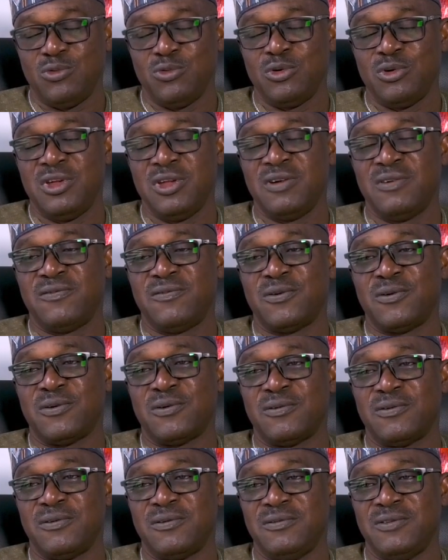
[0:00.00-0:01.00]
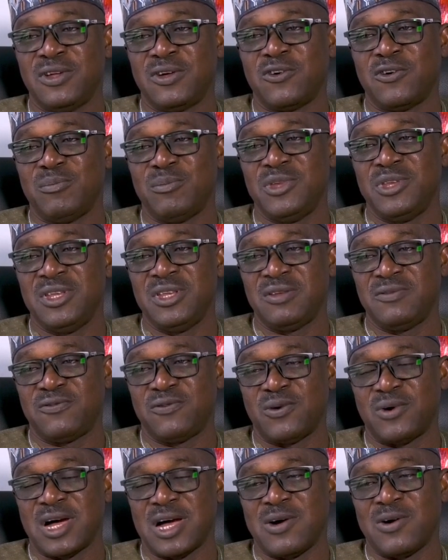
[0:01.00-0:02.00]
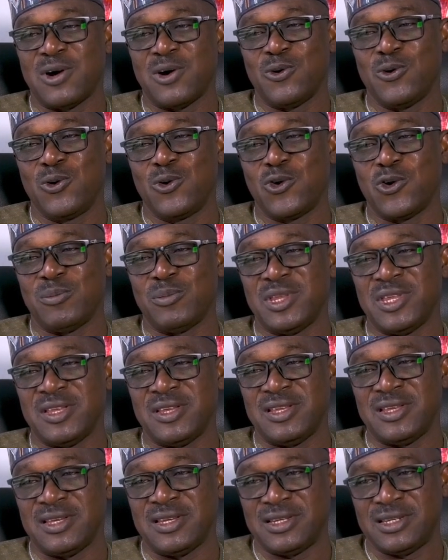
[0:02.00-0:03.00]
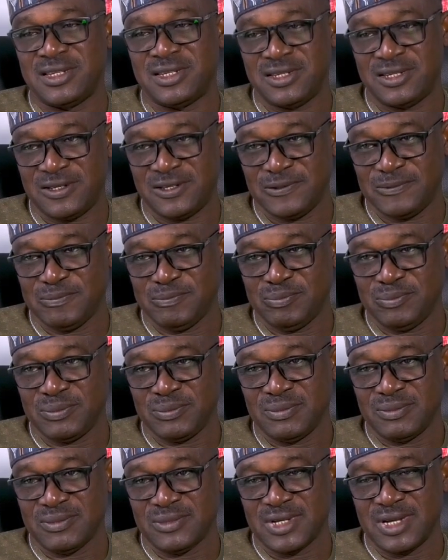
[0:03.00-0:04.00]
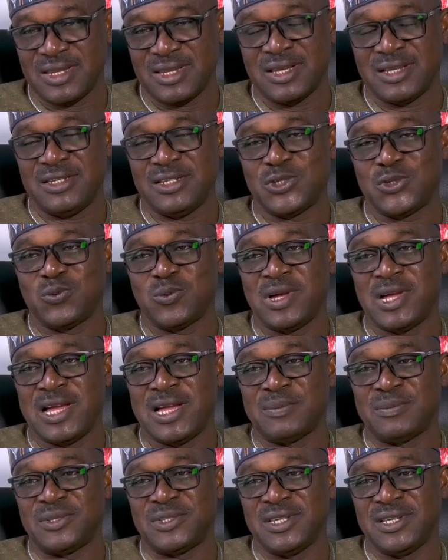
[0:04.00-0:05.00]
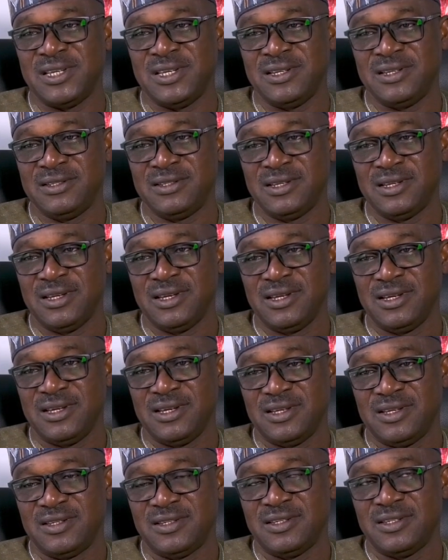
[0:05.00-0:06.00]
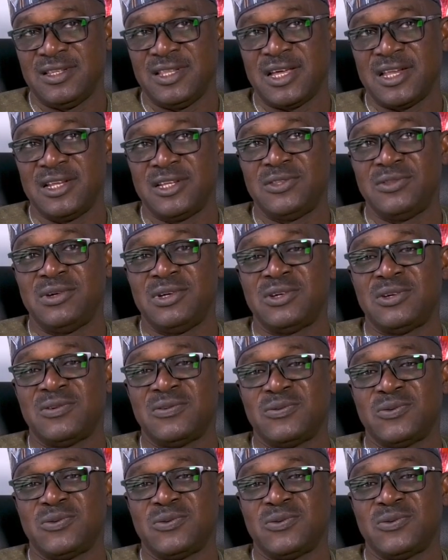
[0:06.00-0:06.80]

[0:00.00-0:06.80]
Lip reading: them for the community, for our own communities. And that is why I'm saying the Directorate of